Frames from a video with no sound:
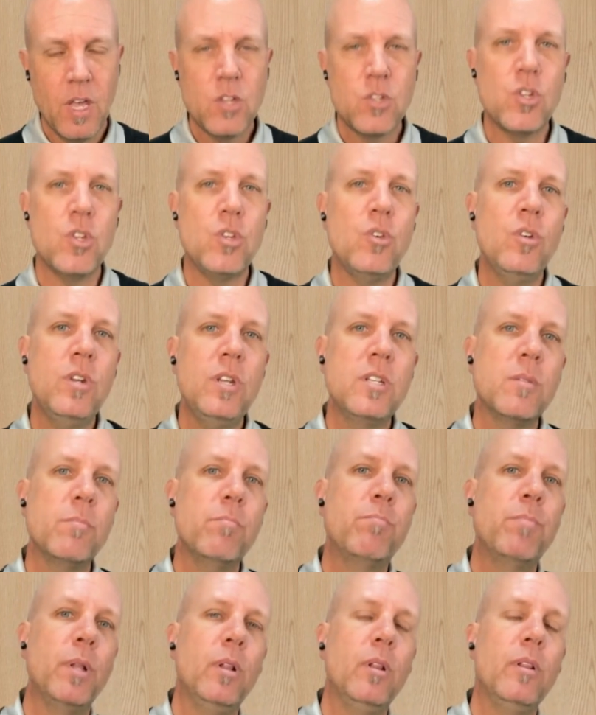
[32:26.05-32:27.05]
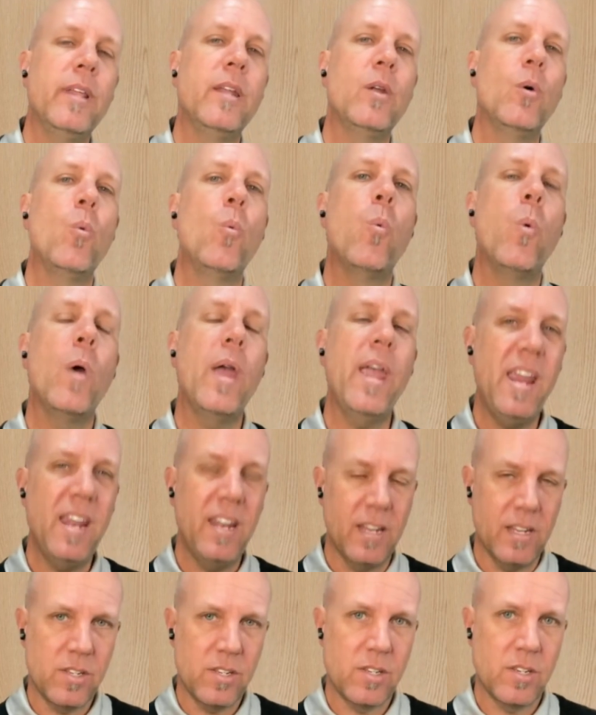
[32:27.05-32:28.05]
So you need to build that
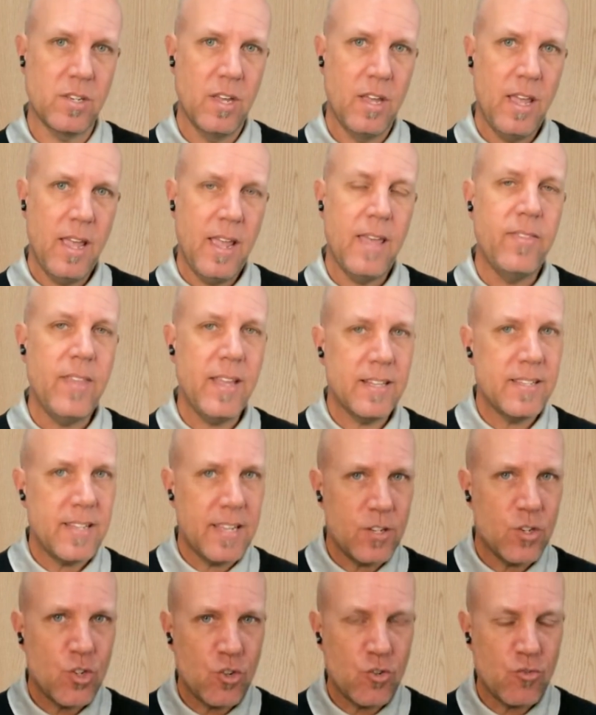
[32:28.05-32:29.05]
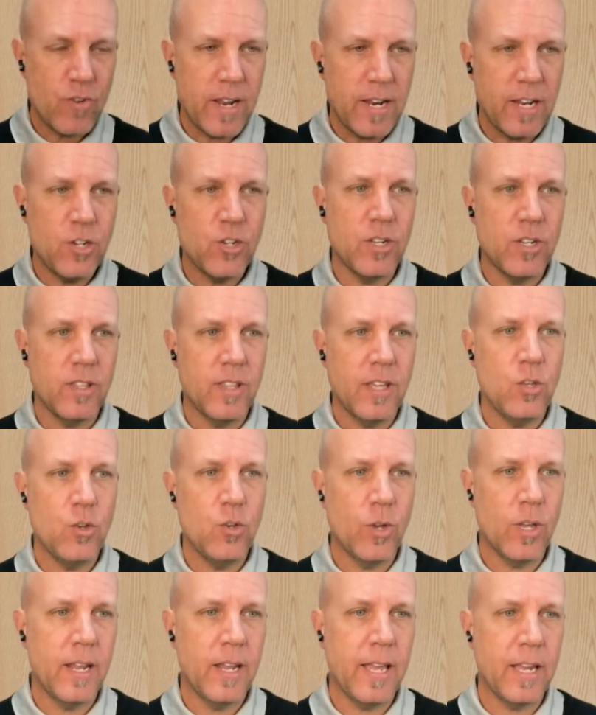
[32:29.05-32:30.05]
awareness, and that's that strategy that
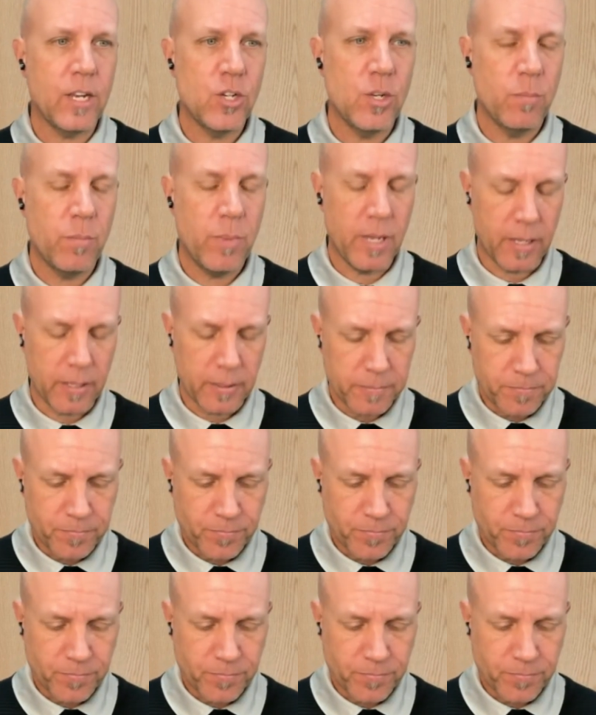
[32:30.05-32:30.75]
you can actually pick.